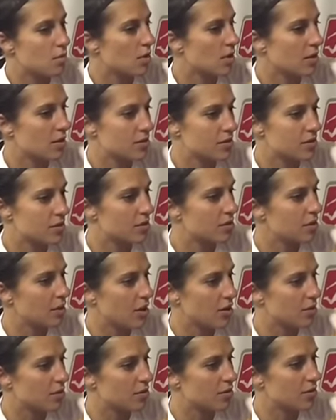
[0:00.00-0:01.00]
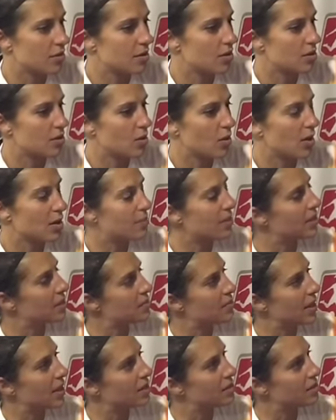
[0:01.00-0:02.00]
Well, there's, you know, quite a bit of
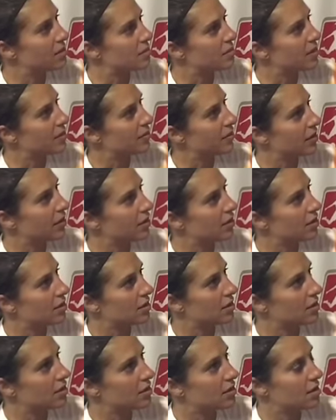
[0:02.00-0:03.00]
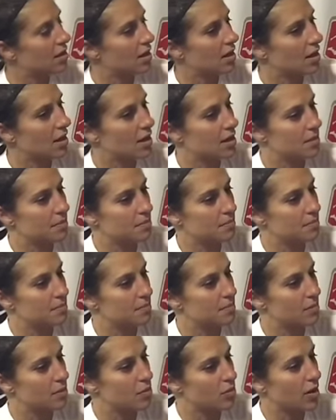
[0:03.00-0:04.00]
space in the midfield, and
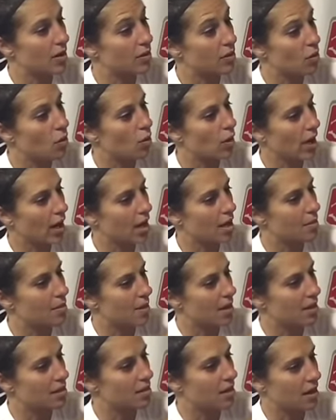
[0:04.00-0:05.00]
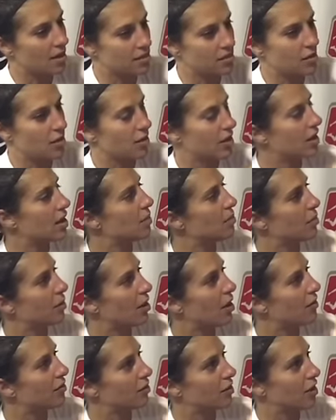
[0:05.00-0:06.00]
throughout the whole game I saw the keeper
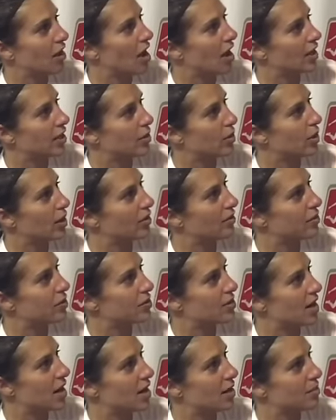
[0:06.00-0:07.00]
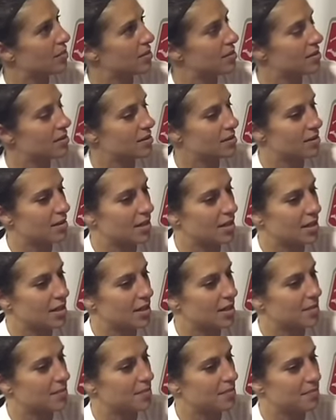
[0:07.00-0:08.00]
off her line quite a few times.
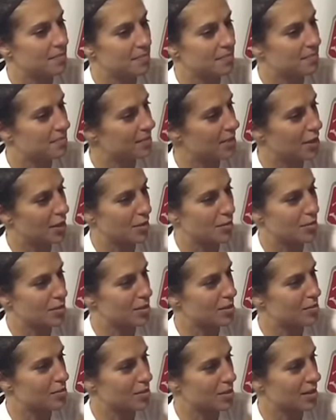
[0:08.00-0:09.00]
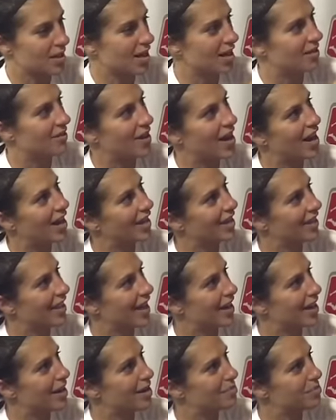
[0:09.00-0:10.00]
You know, was kind of eyeing
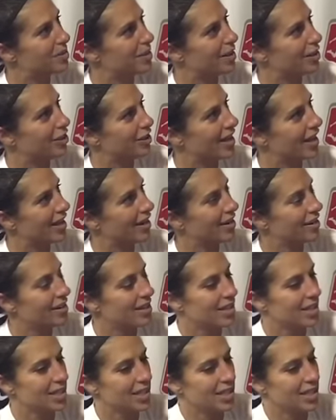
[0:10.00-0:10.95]
that up here and there,